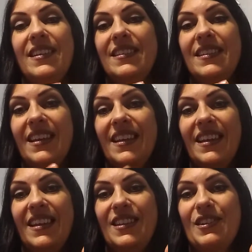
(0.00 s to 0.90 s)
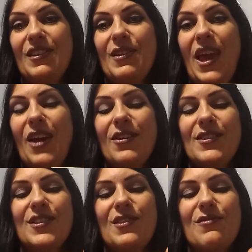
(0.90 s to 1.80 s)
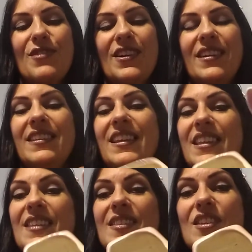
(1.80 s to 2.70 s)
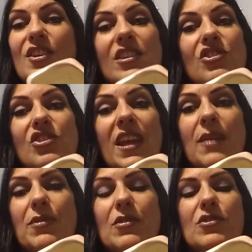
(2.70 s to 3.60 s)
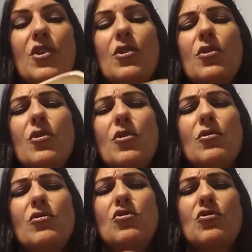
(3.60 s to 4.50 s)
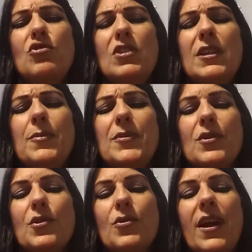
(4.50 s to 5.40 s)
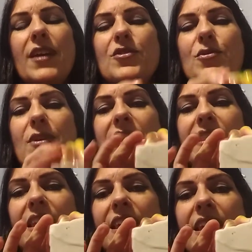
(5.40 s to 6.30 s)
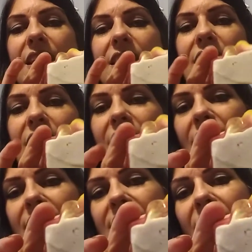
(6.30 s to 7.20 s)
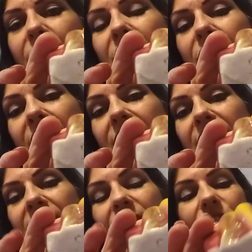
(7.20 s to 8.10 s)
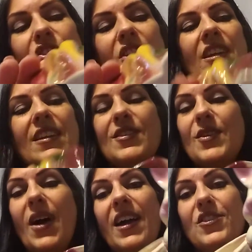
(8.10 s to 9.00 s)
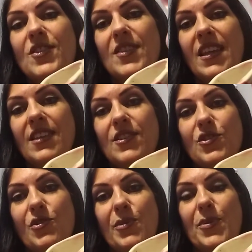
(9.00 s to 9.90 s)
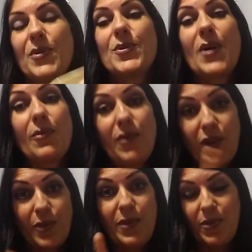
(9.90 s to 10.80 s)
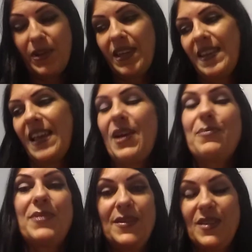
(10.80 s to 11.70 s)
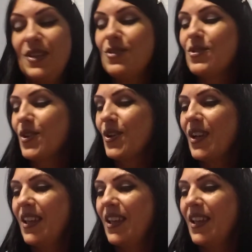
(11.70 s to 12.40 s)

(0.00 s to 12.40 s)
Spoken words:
And there are little carrots in the front, and it's in good shape. There's no chips or cracks or anything, and it's definitely vintage. So I just think it's adorable. So I will be putting that up this Easter.